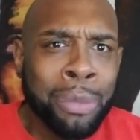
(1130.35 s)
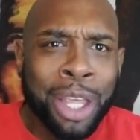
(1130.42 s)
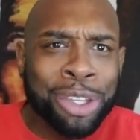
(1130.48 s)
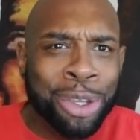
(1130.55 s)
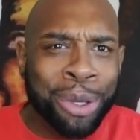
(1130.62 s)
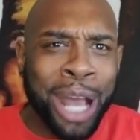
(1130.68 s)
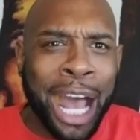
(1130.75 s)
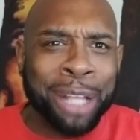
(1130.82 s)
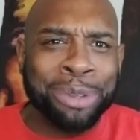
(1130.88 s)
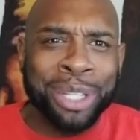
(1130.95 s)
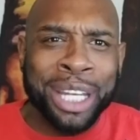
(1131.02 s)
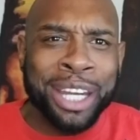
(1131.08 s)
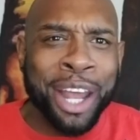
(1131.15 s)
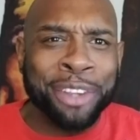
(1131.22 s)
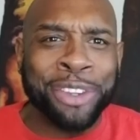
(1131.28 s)
You guys are
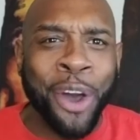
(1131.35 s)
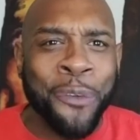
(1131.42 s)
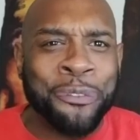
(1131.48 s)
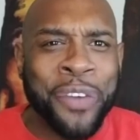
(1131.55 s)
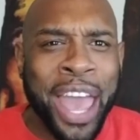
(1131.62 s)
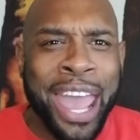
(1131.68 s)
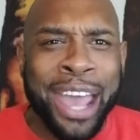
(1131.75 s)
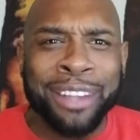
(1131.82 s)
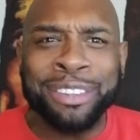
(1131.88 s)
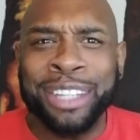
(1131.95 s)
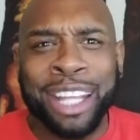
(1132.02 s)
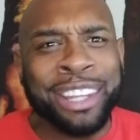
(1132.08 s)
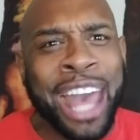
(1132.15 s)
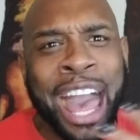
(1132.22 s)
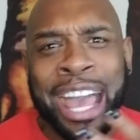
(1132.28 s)
in there so fast.
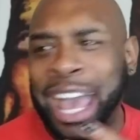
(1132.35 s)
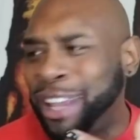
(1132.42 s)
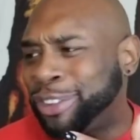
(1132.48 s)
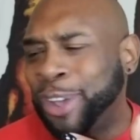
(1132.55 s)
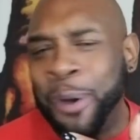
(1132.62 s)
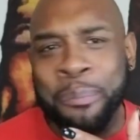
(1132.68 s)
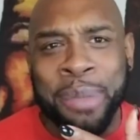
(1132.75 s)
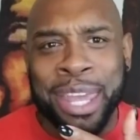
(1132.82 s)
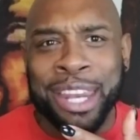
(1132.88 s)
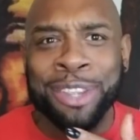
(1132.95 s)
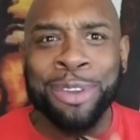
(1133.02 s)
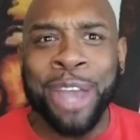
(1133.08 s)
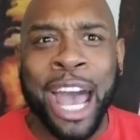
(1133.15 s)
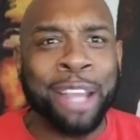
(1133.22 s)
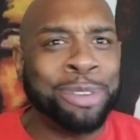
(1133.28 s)
That's how I got so many.
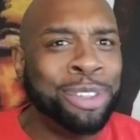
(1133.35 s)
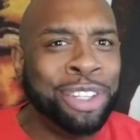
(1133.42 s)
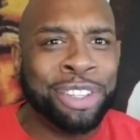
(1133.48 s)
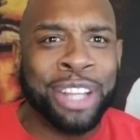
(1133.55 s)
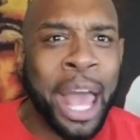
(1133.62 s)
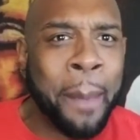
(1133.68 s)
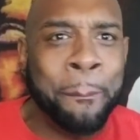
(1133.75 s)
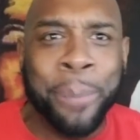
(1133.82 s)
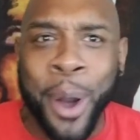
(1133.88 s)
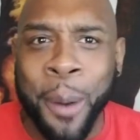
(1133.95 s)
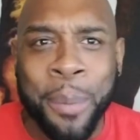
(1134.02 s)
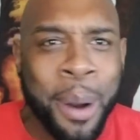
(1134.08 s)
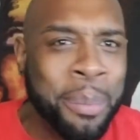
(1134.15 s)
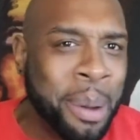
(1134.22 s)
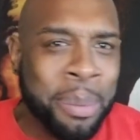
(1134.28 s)
You guys are just like boom,
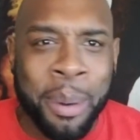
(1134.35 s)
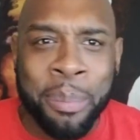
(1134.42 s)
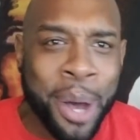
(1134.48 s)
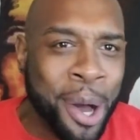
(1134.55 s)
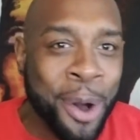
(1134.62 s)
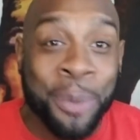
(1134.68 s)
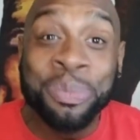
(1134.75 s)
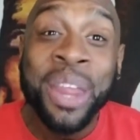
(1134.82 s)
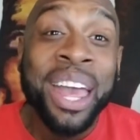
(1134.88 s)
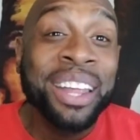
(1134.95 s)
boom, boom, boom, boom.